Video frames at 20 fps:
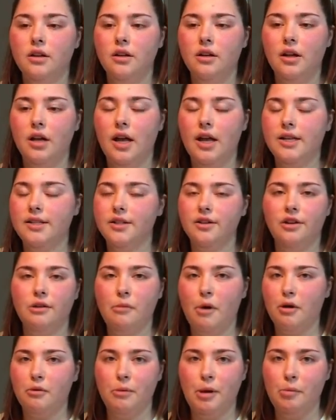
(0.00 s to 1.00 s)
a certain amount
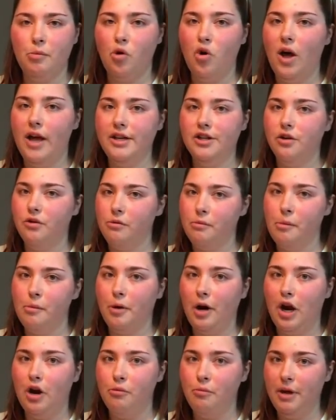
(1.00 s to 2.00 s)
of people. I don't remember
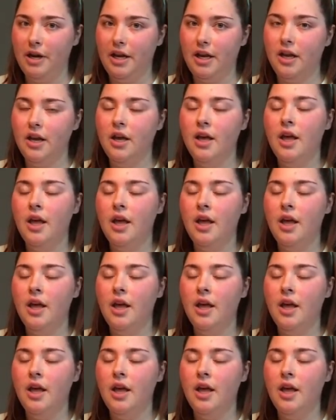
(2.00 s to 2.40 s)
how many,